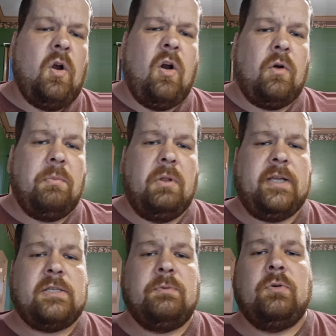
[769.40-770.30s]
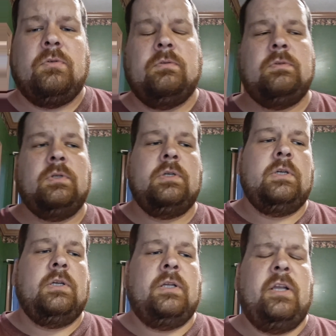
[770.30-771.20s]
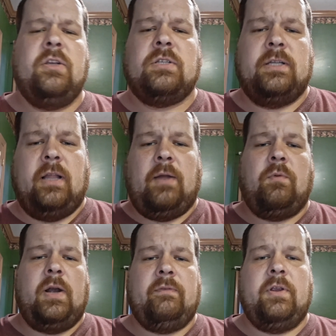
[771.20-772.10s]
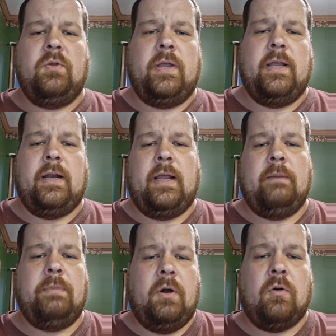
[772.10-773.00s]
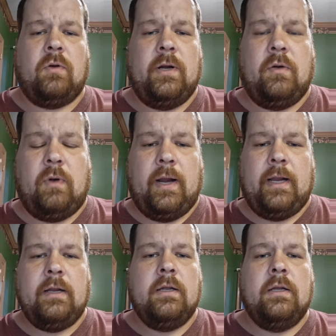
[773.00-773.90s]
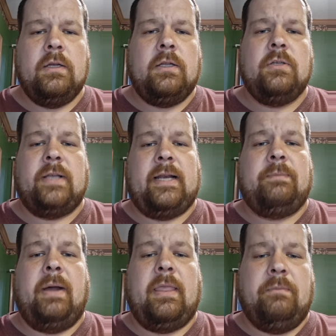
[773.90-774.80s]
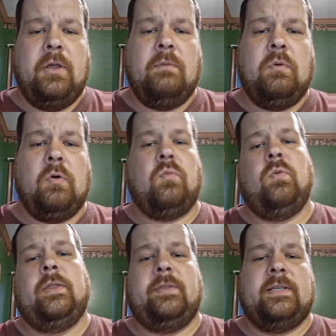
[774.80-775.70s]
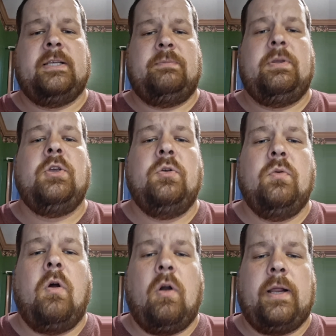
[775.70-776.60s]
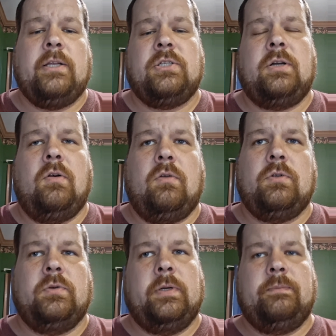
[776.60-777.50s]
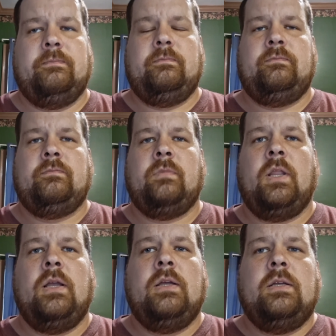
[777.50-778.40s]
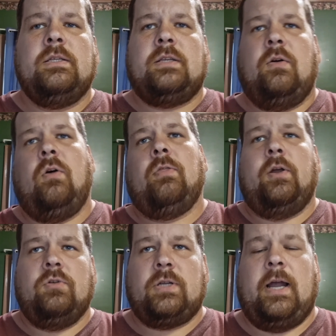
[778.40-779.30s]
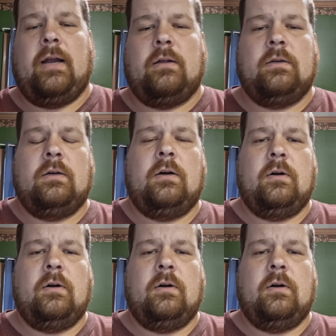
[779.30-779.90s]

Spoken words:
are replaceable. Usually, like whenever you get a ball grid array, you usually have to buy the motherboard with the CPU already installed onto it. So on those kind of